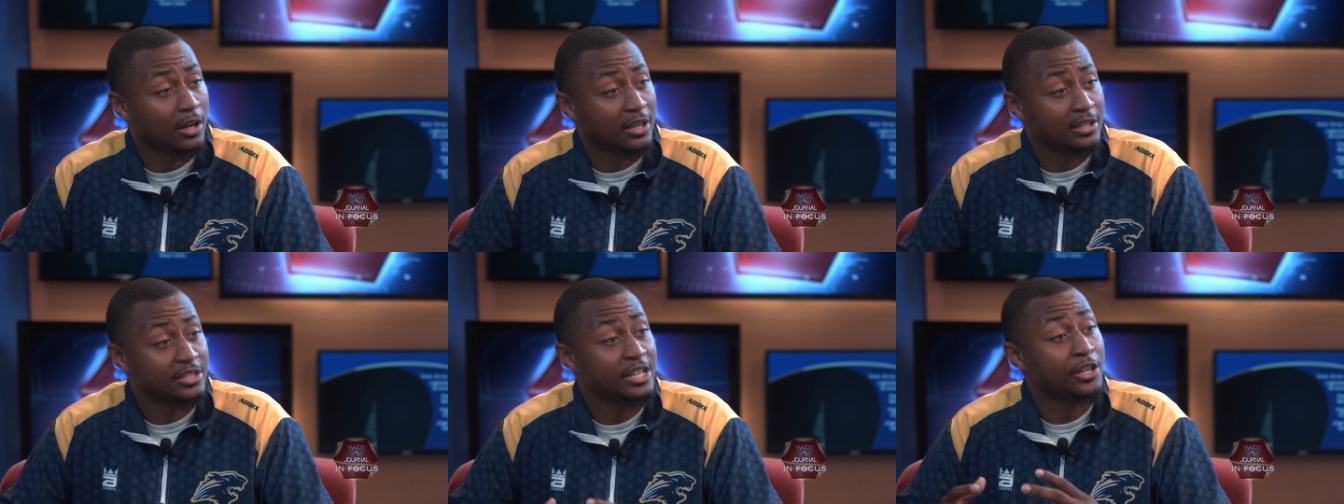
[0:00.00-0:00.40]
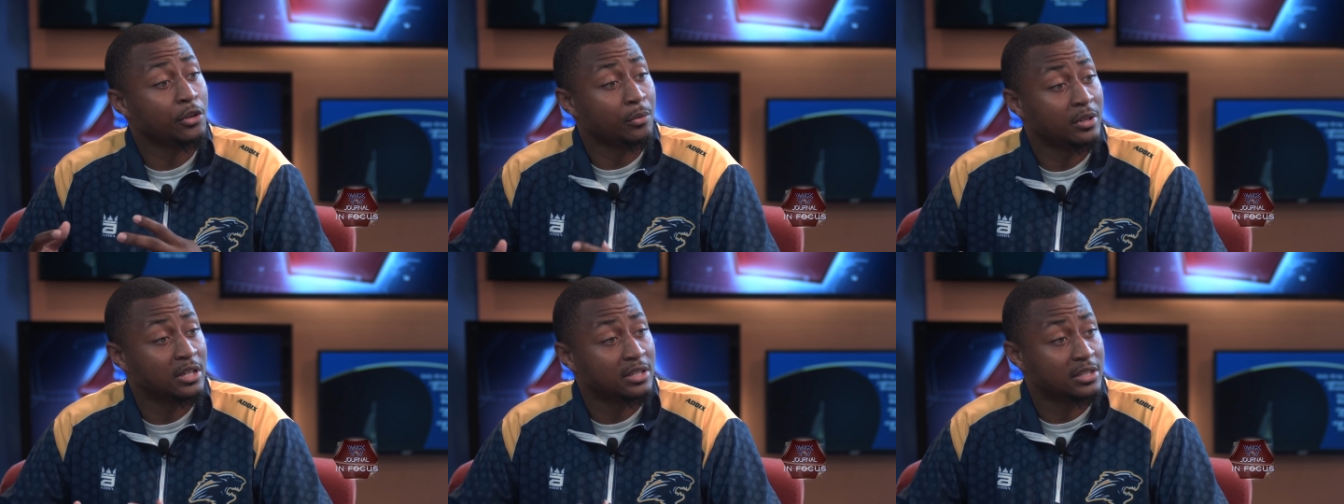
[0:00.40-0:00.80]

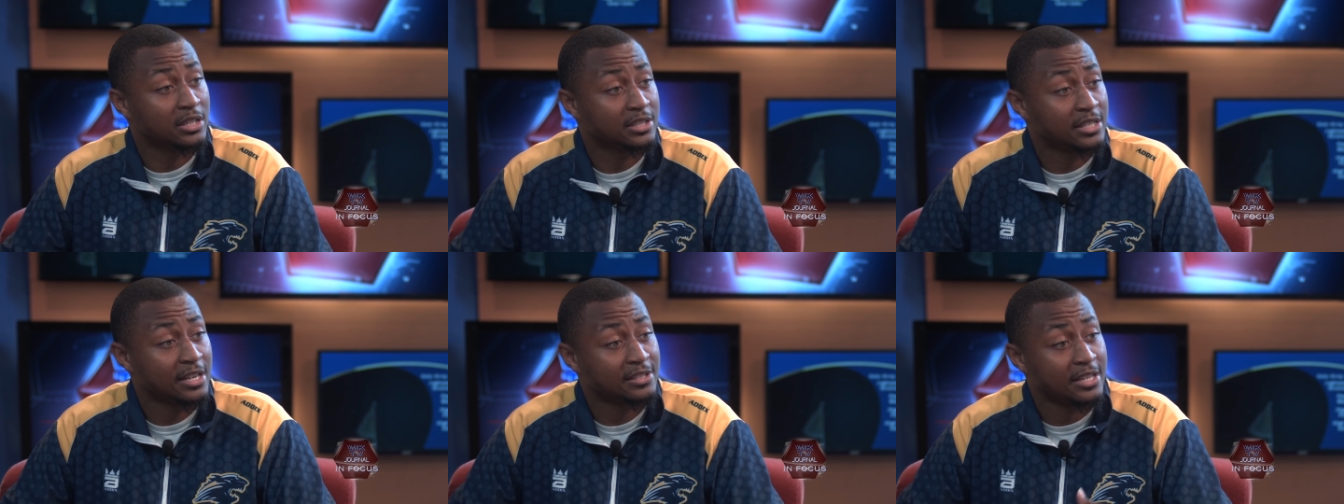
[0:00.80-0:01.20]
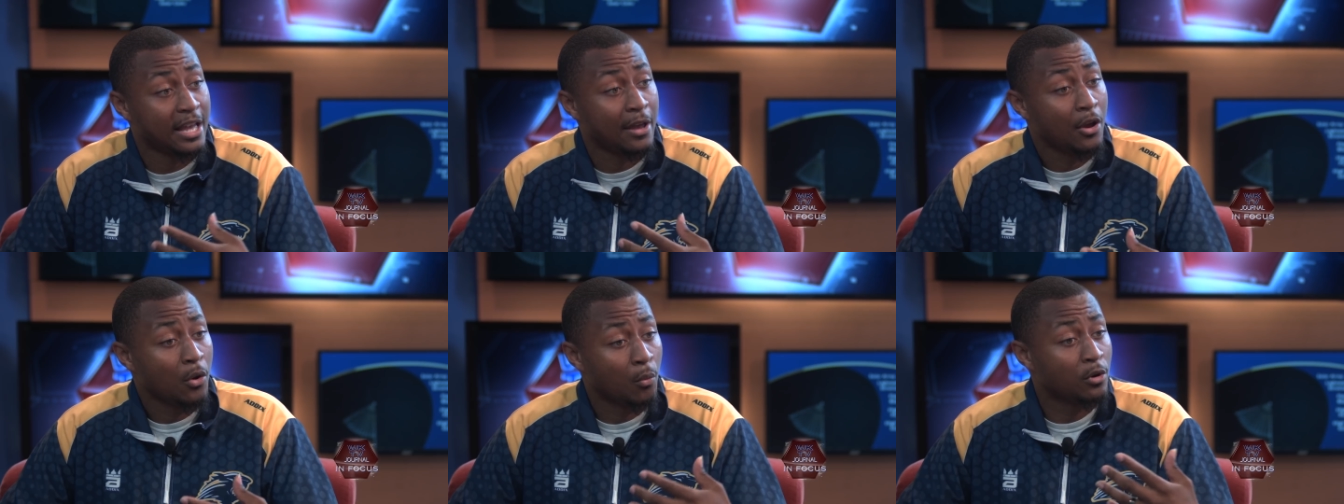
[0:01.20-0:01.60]
continuing the success
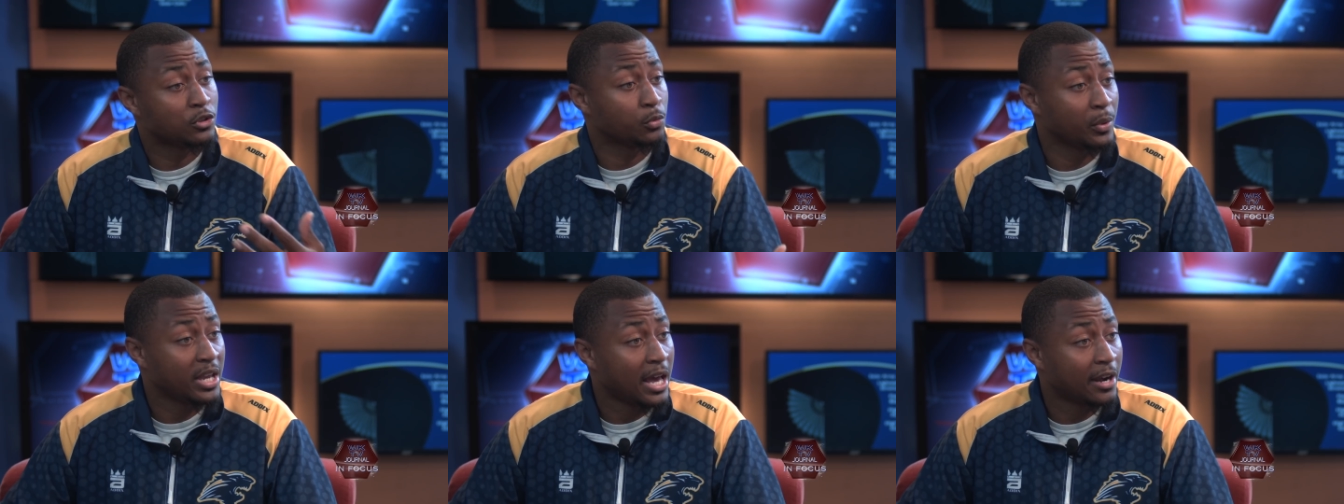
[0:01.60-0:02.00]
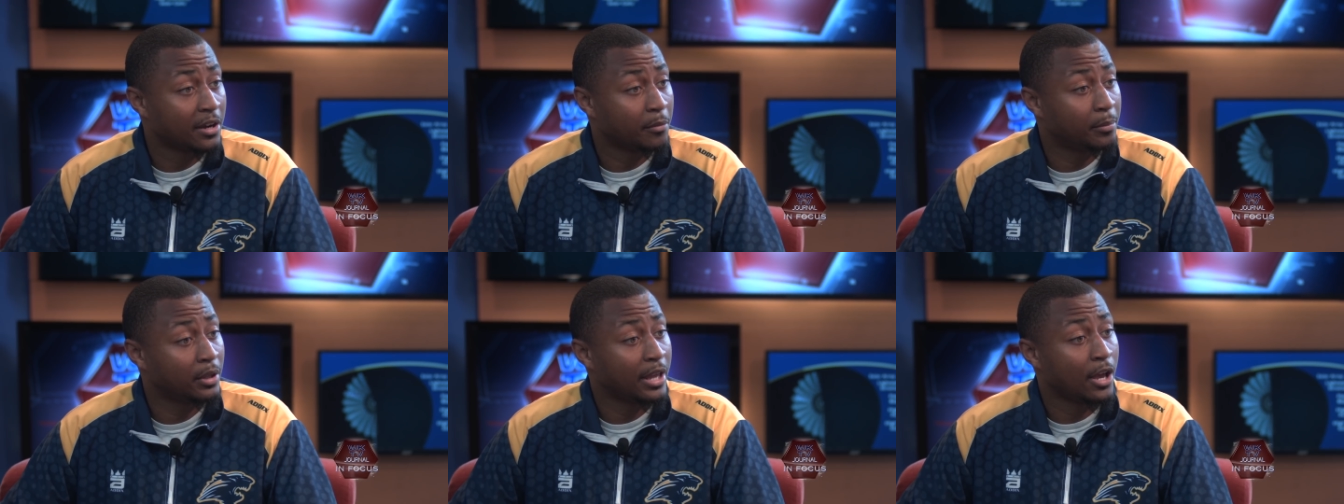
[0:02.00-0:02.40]
that once we got in the
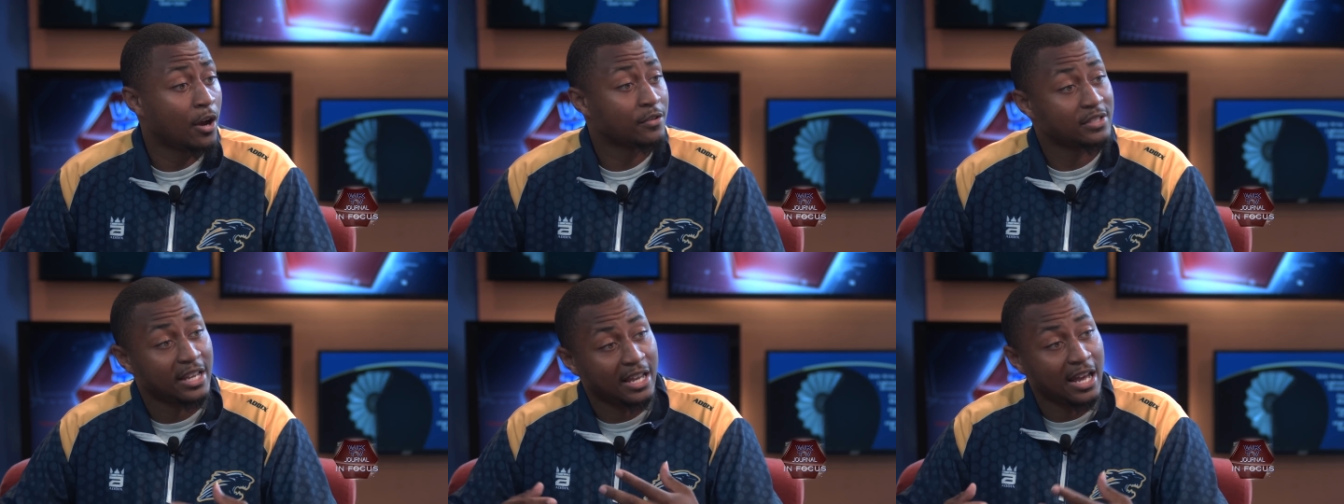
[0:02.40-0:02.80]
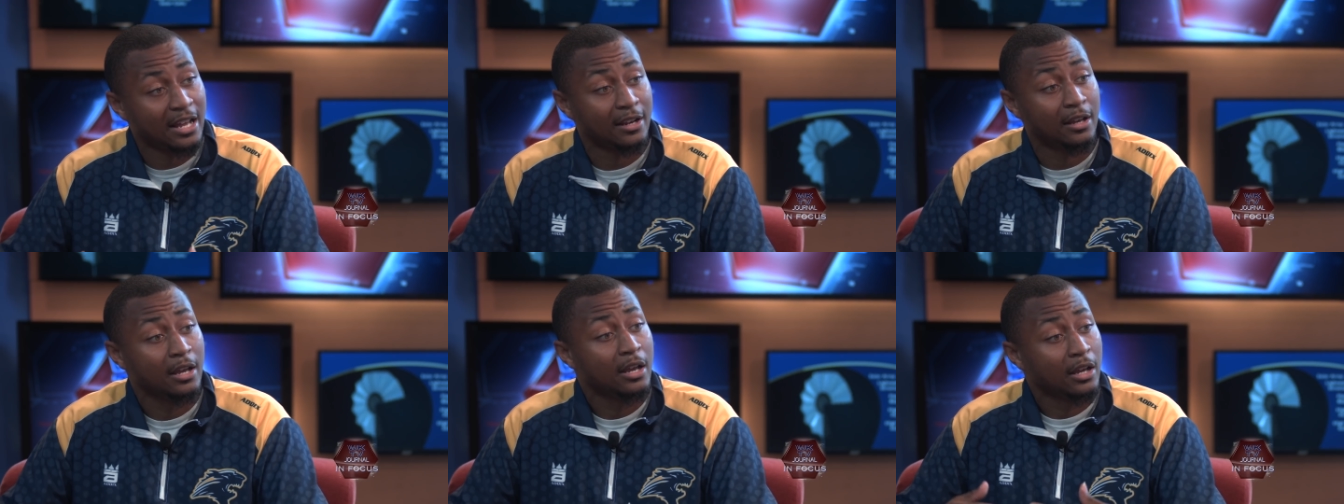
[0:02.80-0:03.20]
playoffs, they kind
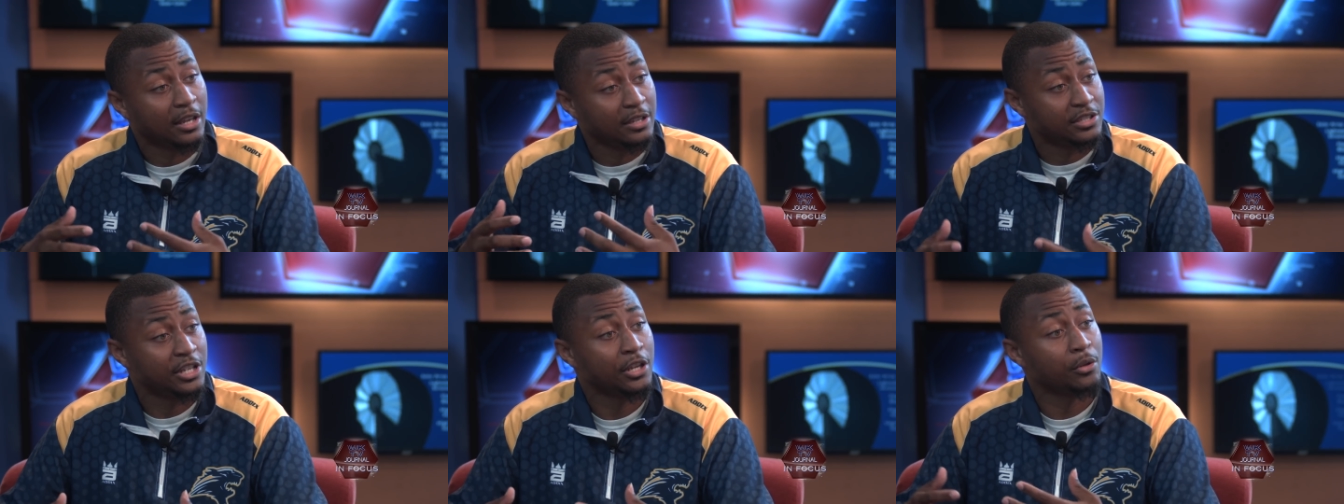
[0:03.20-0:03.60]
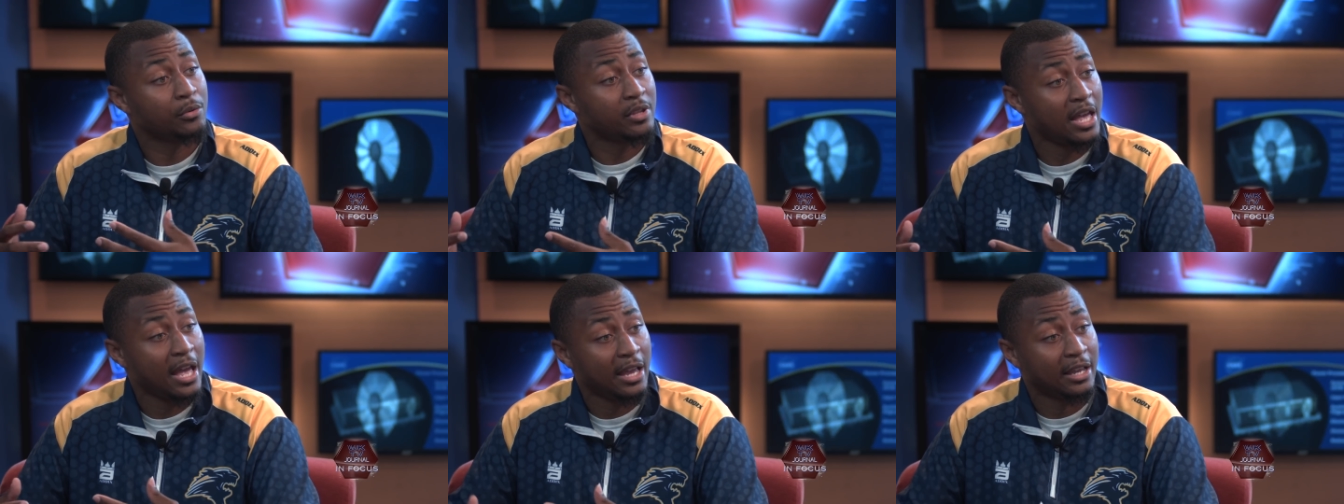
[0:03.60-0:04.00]
of continued
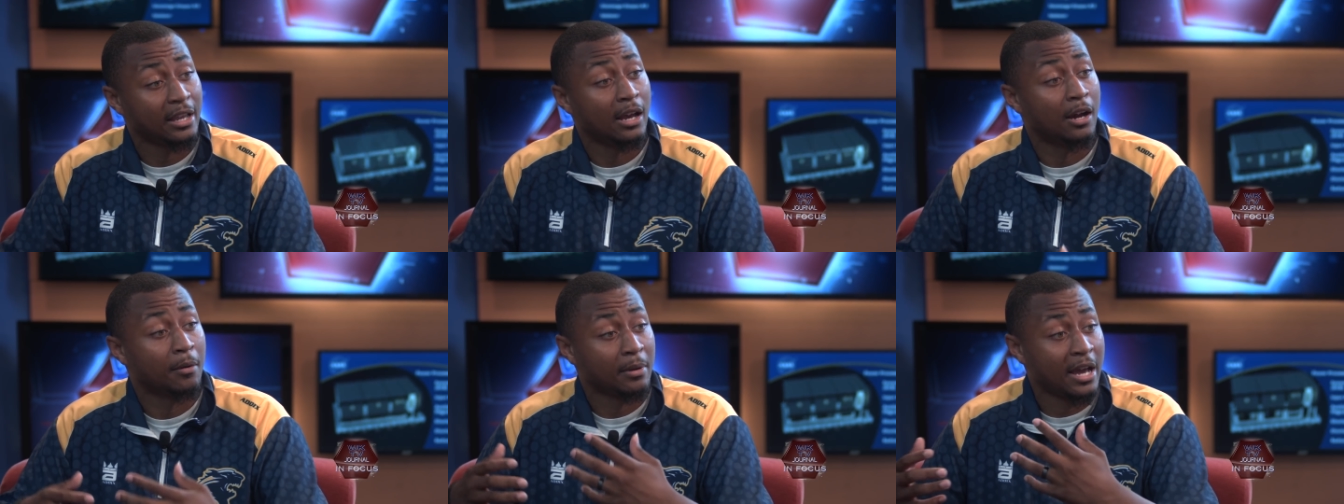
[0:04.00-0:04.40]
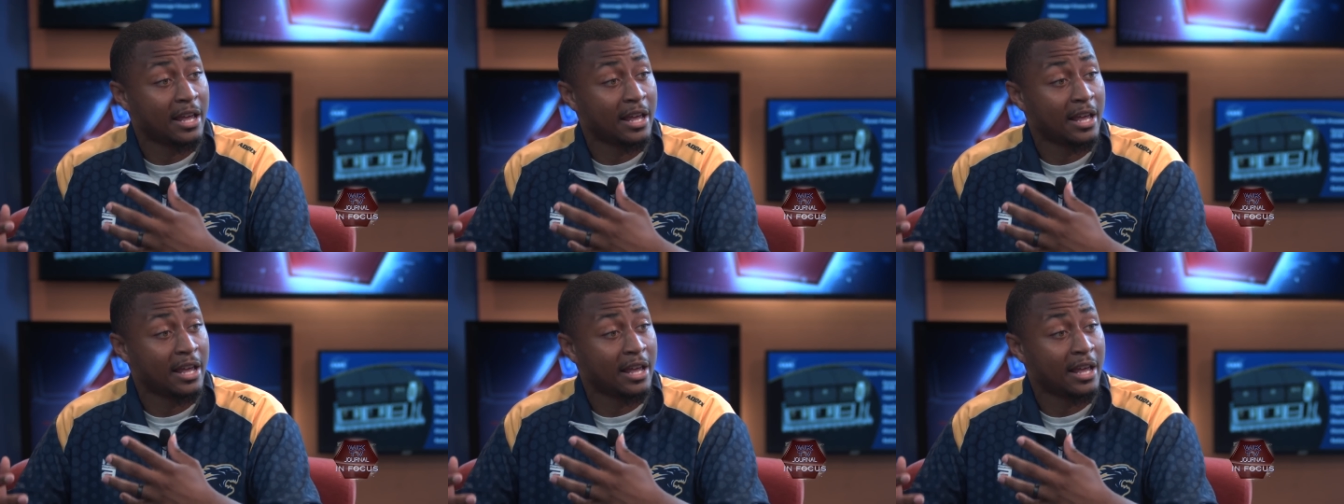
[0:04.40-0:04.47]
that and um, got